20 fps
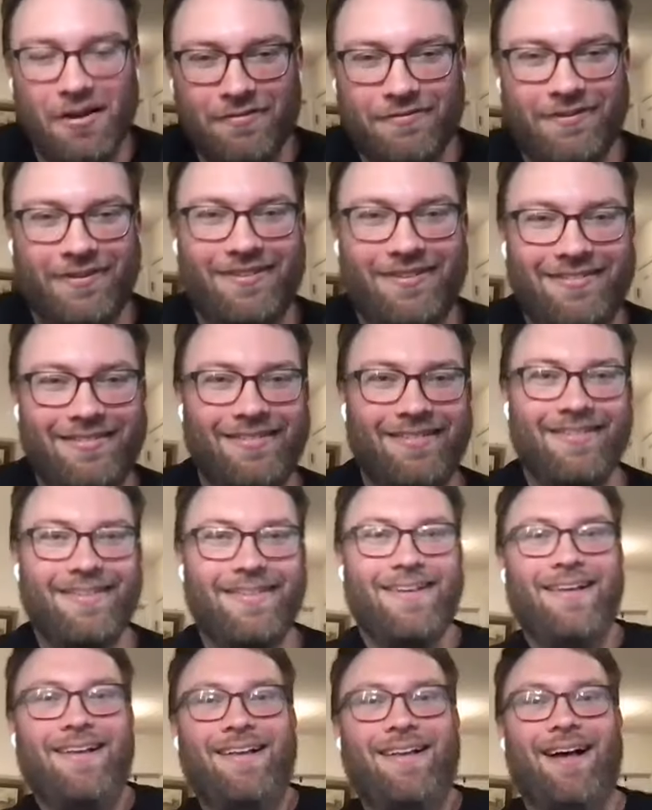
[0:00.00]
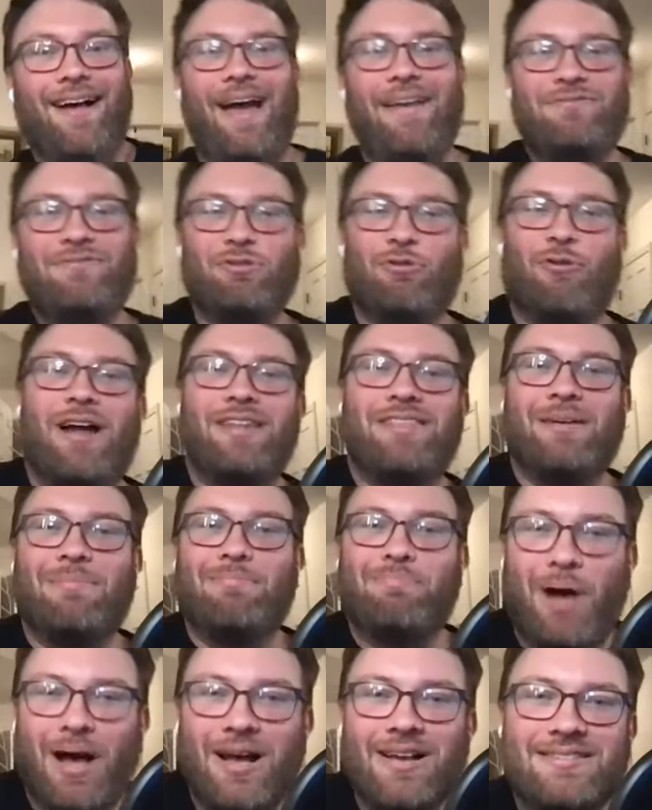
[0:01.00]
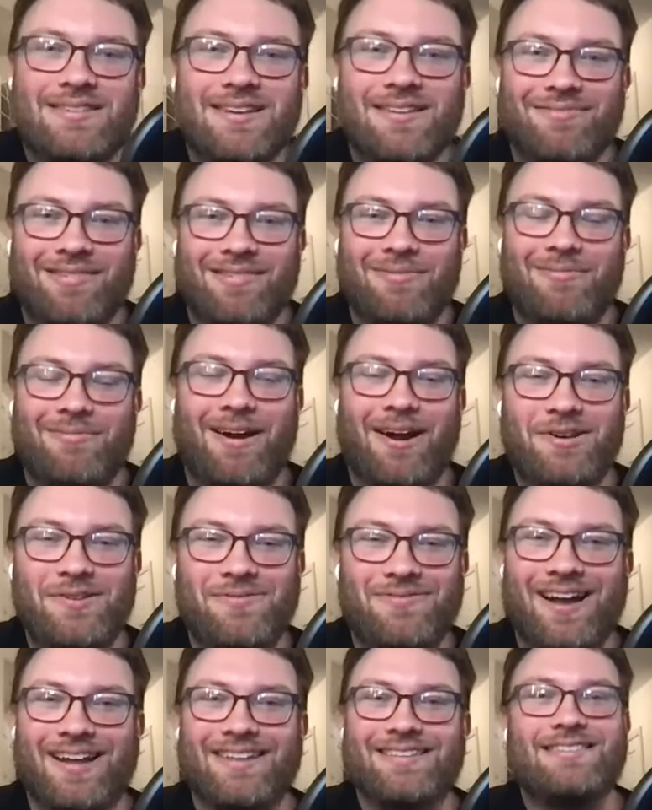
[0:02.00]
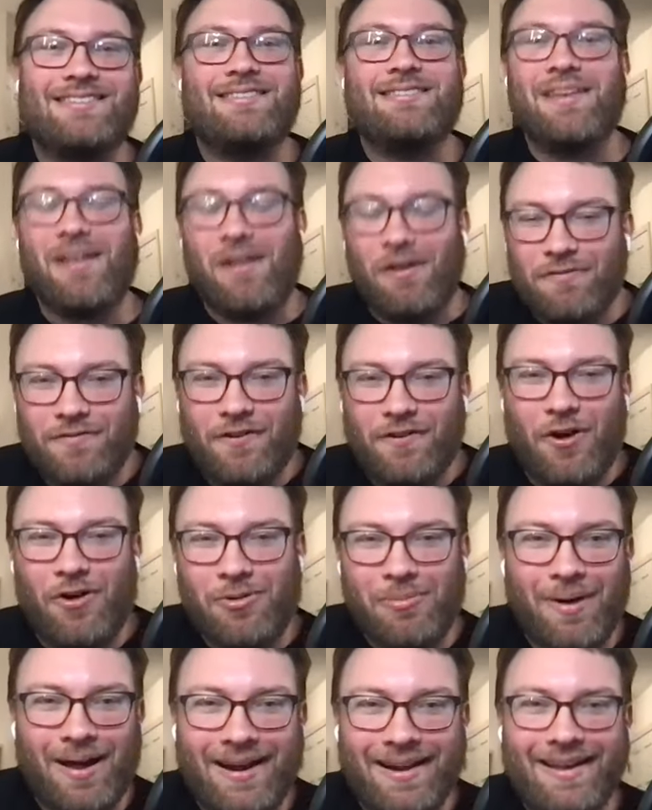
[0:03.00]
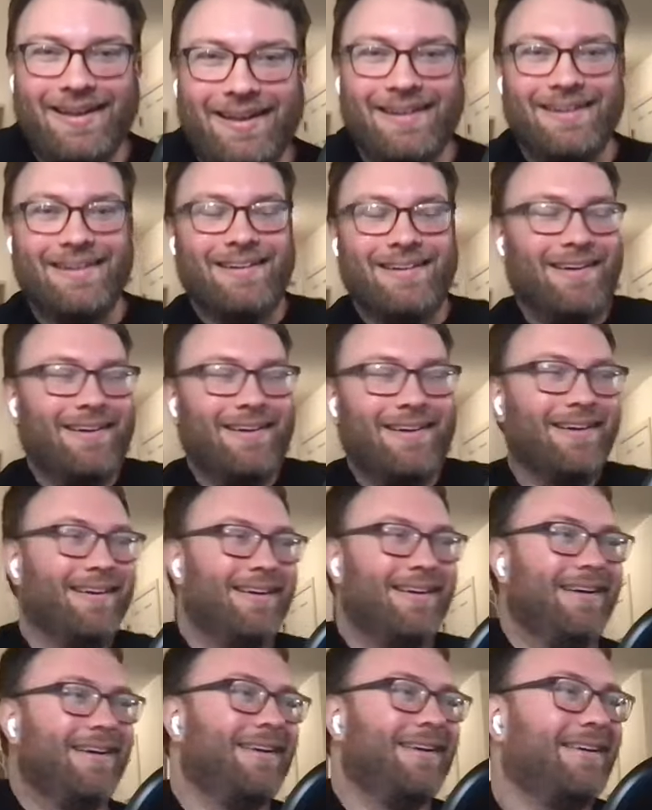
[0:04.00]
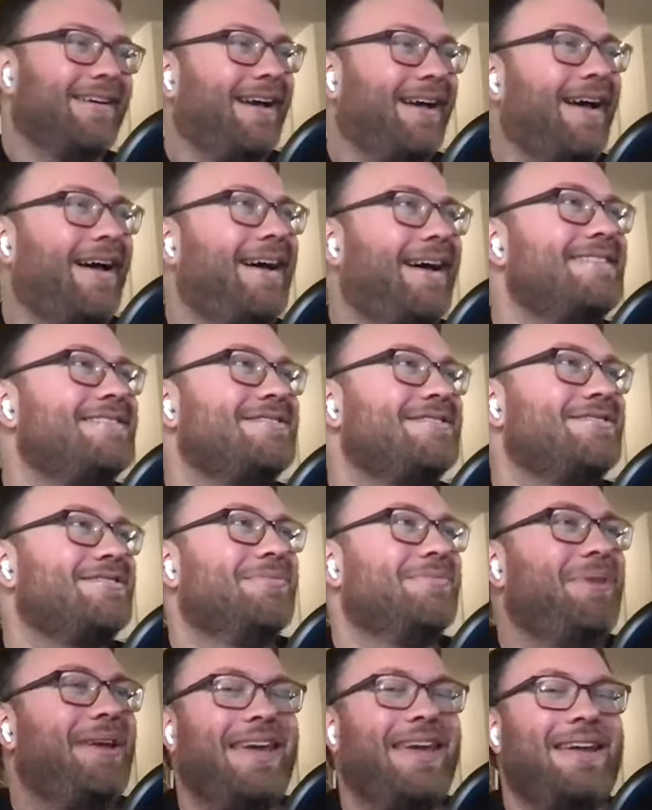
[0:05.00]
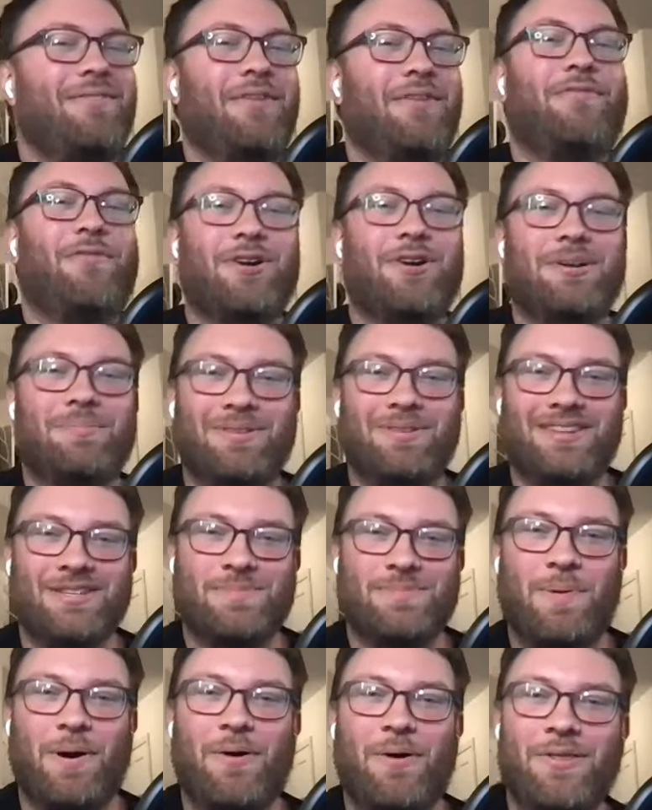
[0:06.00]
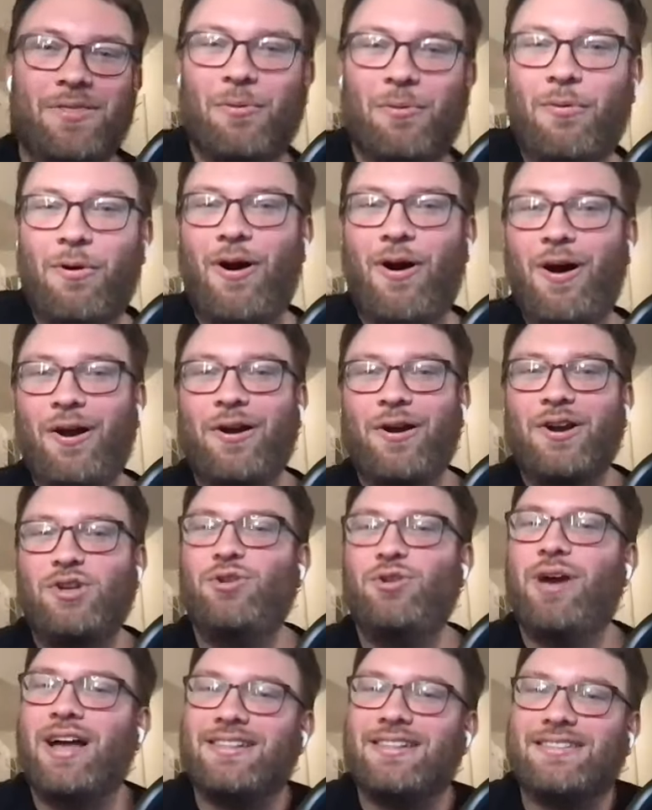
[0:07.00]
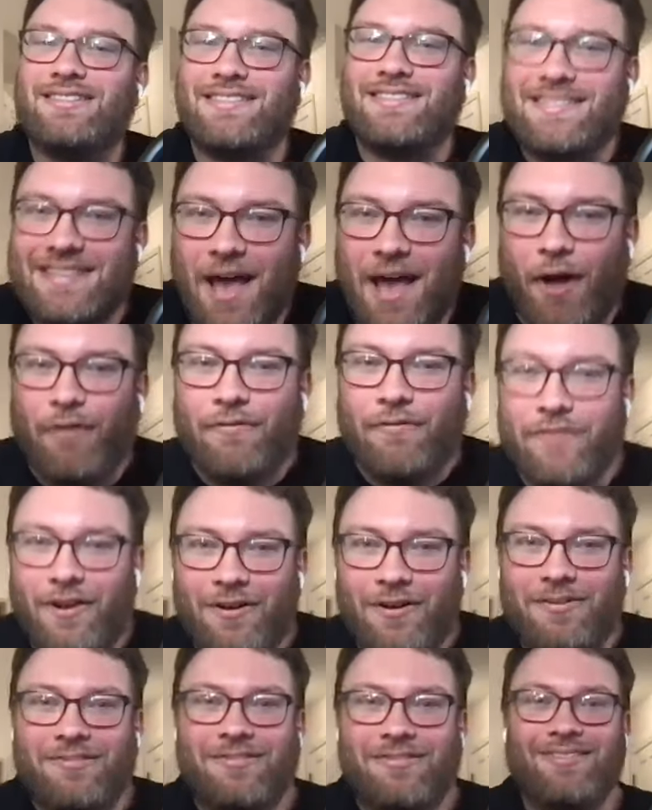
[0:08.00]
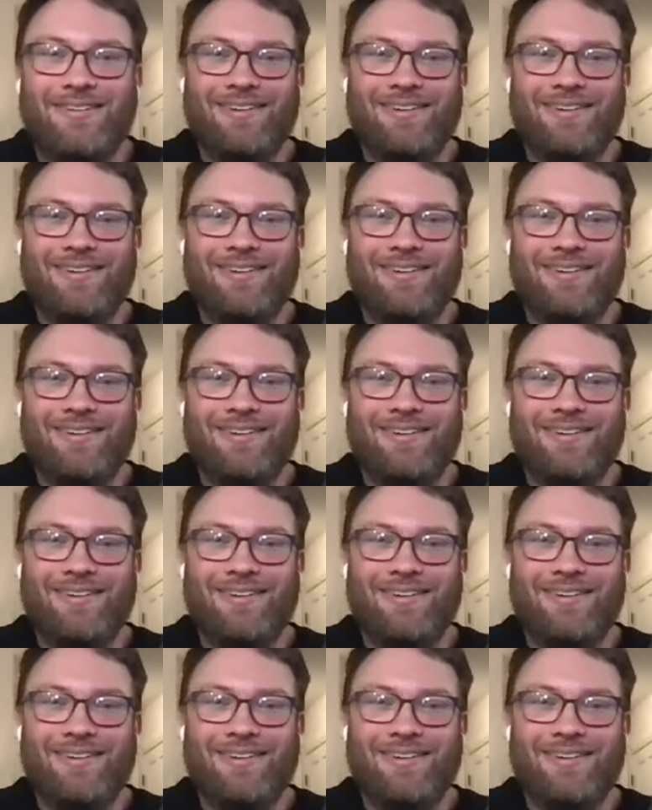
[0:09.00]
phone? I have to ride the bus everywhere and you've got cell phone money? Gosh, we can't even afford to put this boat in the water and you got cell phone?